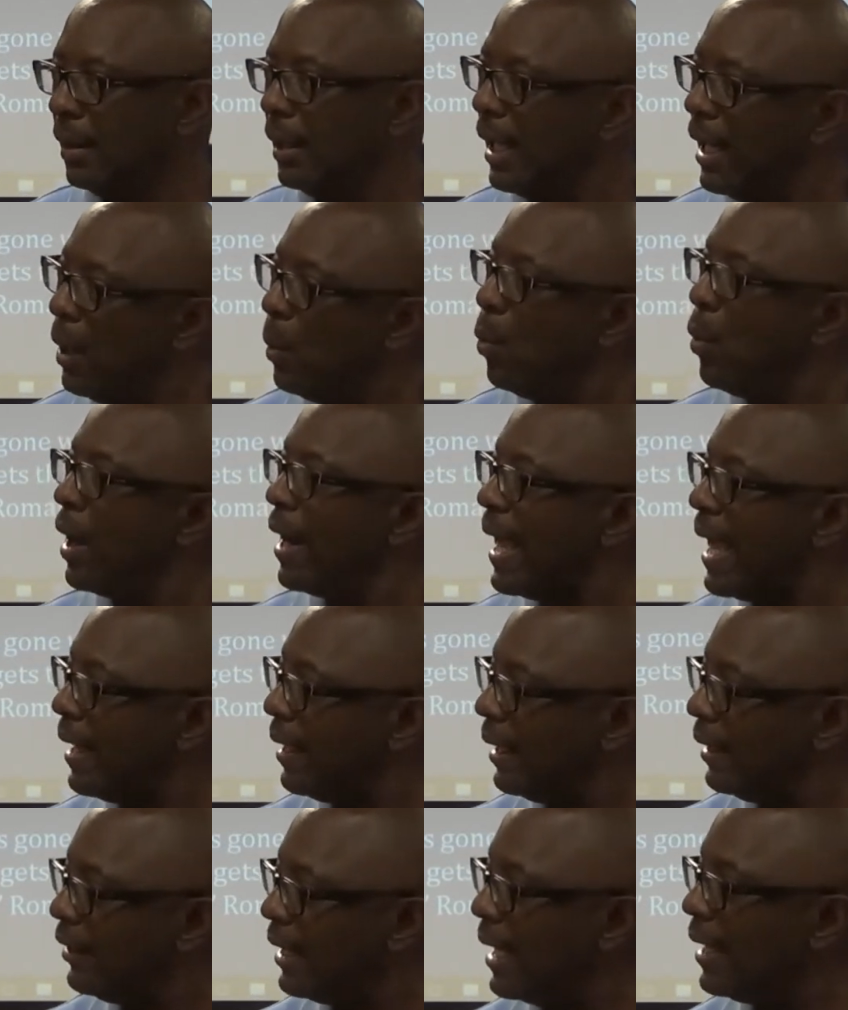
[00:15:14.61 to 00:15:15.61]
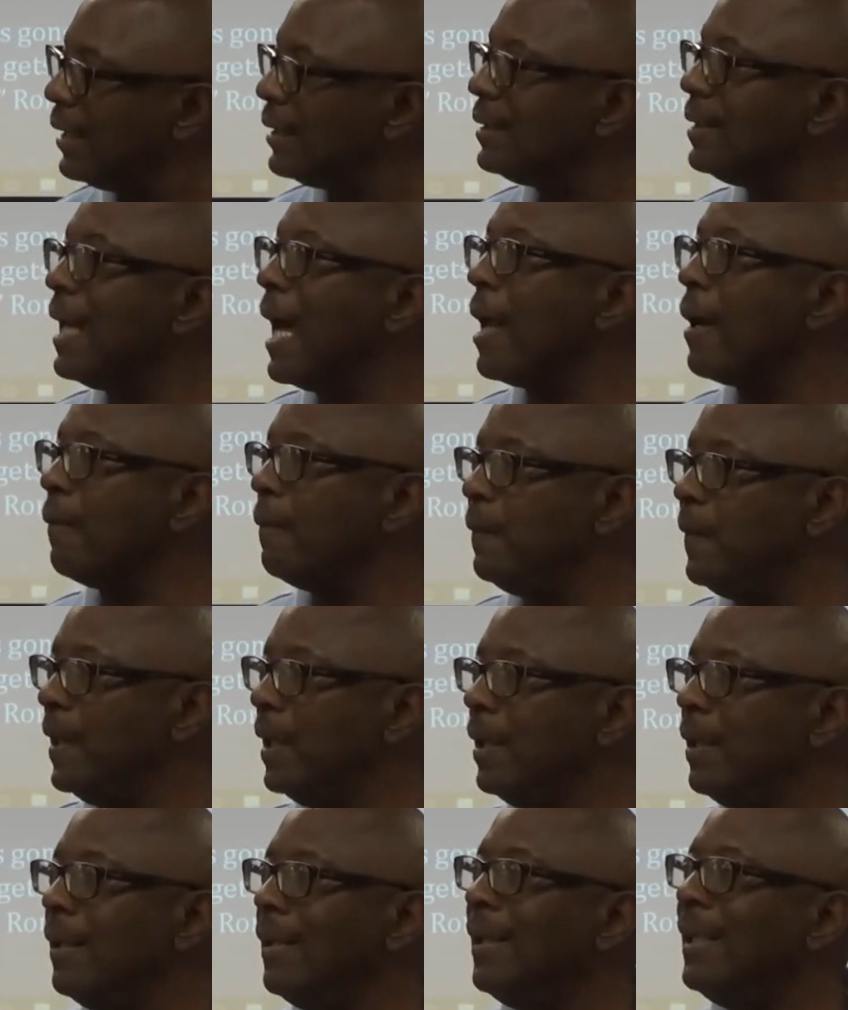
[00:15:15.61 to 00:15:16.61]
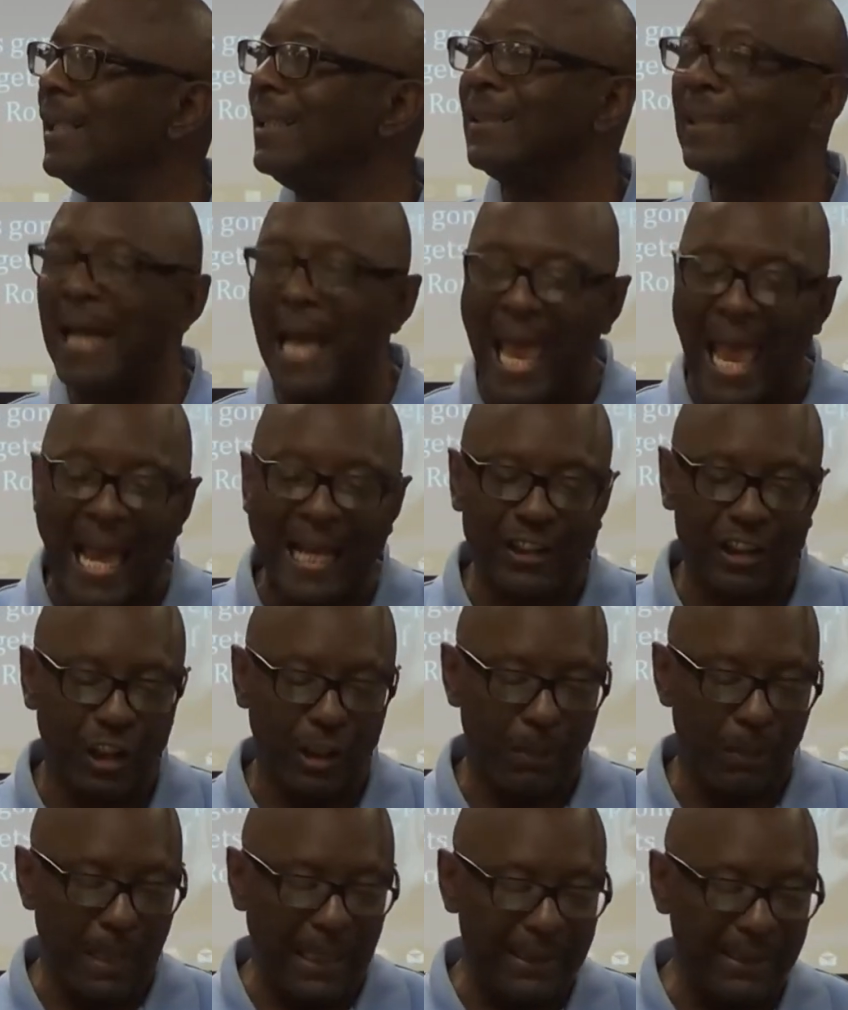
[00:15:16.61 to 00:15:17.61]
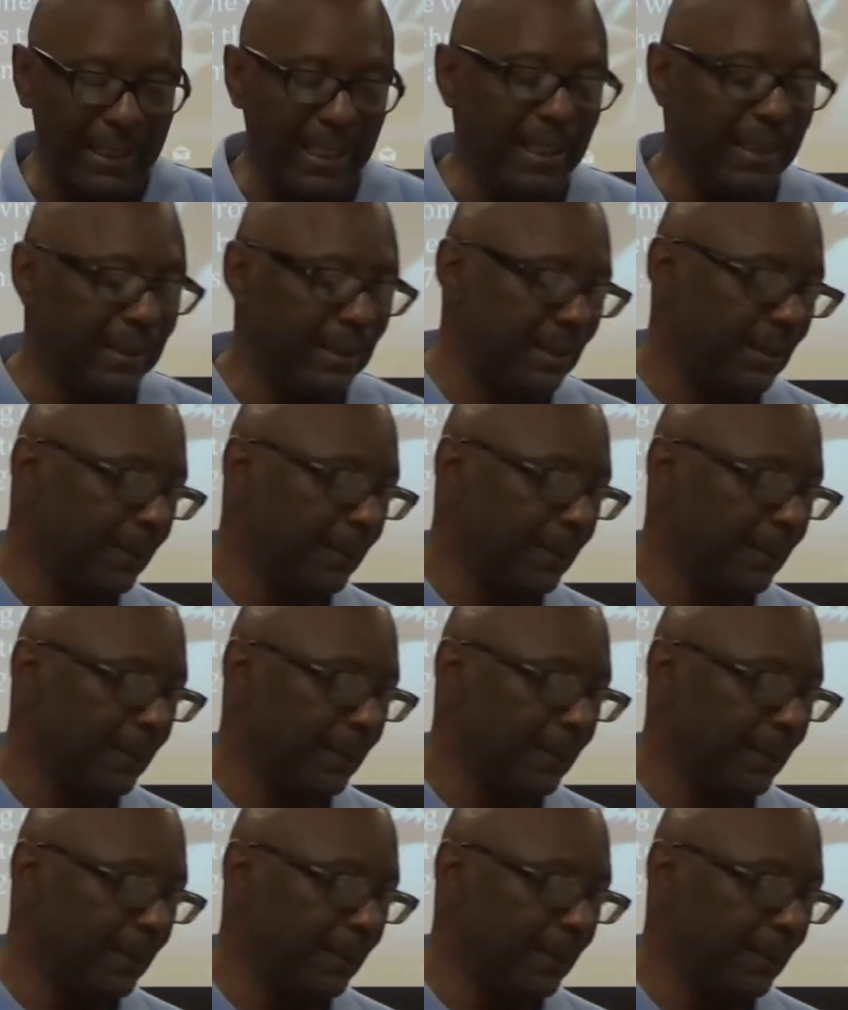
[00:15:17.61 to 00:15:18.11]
And what that it's not a feeling, it's an action. Make sense?